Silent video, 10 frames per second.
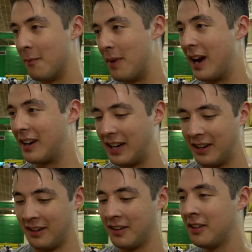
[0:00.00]

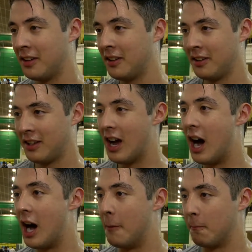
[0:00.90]
American
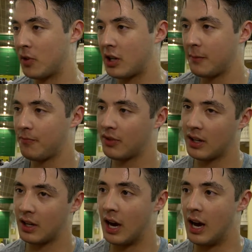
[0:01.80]
um,
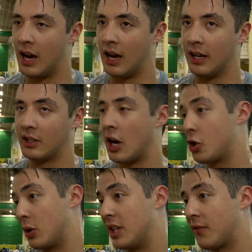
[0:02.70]
uh,
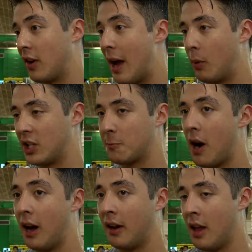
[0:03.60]
countries for that one
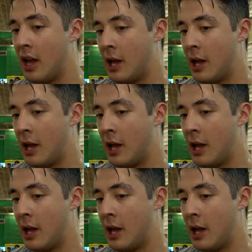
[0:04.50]
spot.